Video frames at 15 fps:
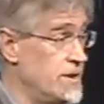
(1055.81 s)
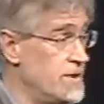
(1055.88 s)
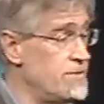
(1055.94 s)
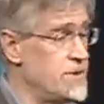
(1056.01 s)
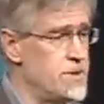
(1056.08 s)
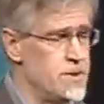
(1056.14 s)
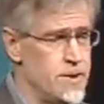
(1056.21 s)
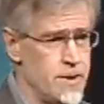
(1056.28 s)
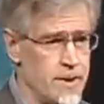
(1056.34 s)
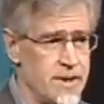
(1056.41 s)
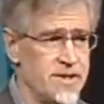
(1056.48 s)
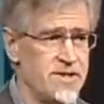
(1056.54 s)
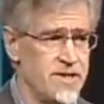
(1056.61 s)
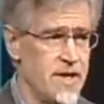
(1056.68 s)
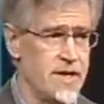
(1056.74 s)
of the New
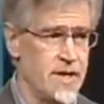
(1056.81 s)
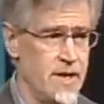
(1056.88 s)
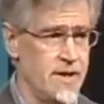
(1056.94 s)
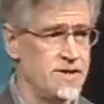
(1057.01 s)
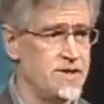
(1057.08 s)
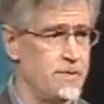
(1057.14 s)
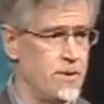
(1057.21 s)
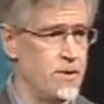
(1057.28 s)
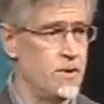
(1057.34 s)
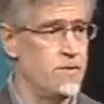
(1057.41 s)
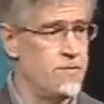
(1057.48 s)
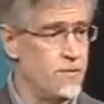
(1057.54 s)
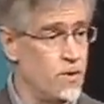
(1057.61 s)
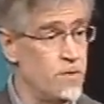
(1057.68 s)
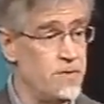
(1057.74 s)
York State Hospital
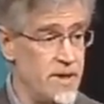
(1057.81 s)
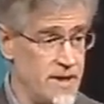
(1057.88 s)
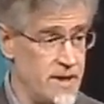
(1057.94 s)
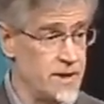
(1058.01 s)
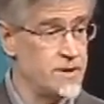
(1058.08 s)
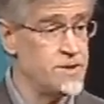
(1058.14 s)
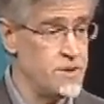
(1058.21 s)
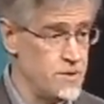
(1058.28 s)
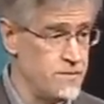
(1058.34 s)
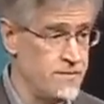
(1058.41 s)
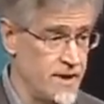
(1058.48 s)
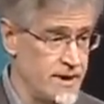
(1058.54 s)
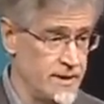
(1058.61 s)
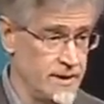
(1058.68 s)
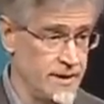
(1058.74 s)
for being too
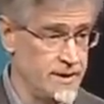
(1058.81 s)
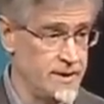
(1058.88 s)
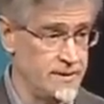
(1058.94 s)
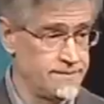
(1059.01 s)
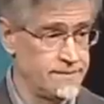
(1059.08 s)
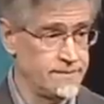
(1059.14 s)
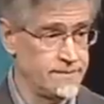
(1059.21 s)
violent.